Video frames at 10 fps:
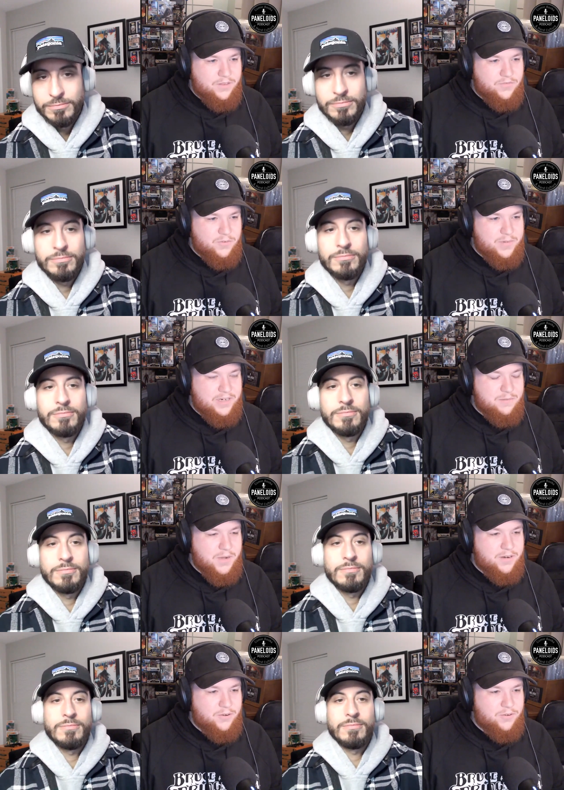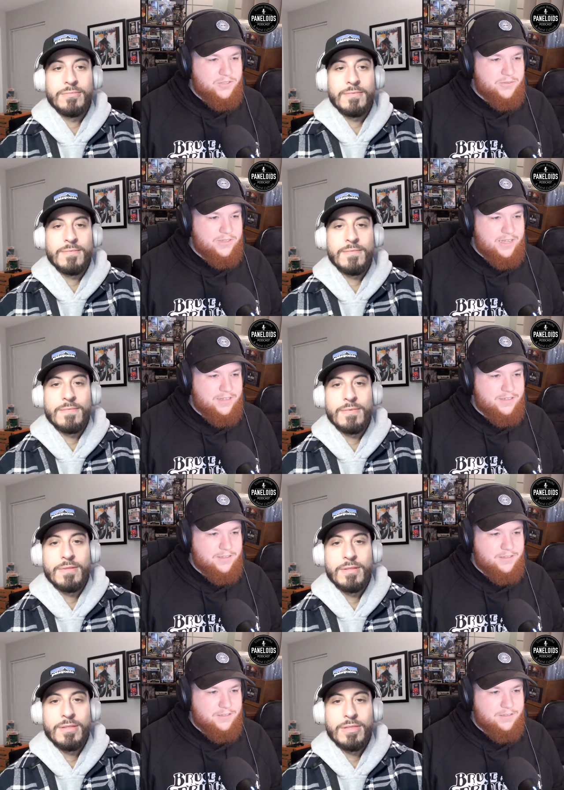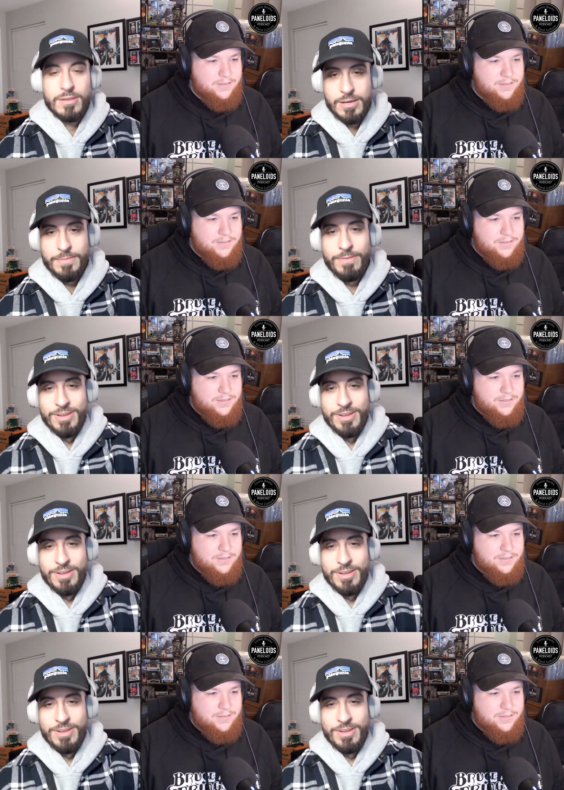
Speaker 1: The forbidden butthole to Atlantis. Yep.